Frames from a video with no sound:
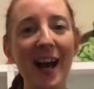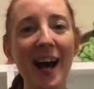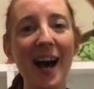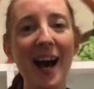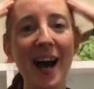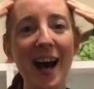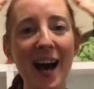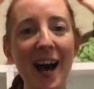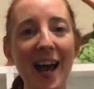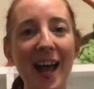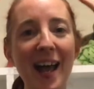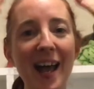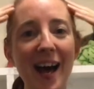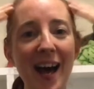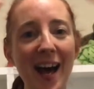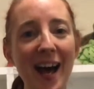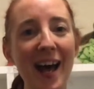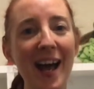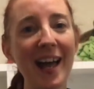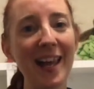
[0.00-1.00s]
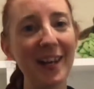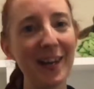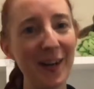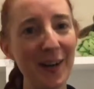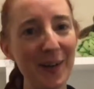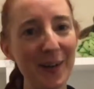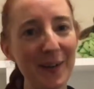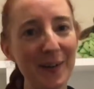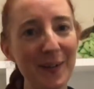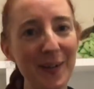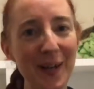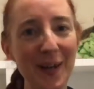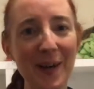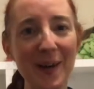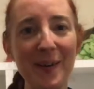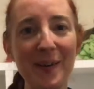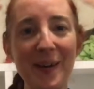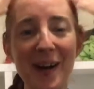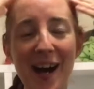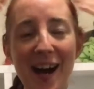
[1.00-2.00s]
High, high, low,
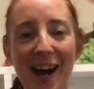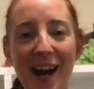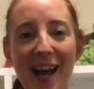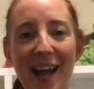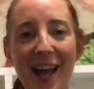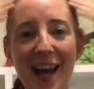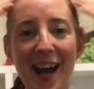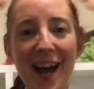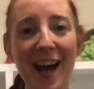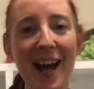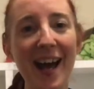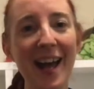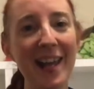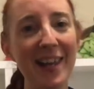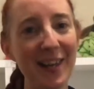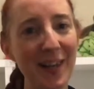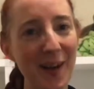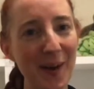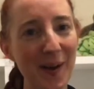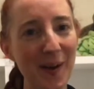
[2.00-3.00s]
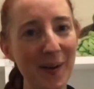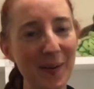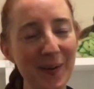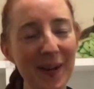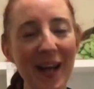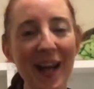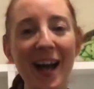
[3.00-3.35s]
low, high, high, low.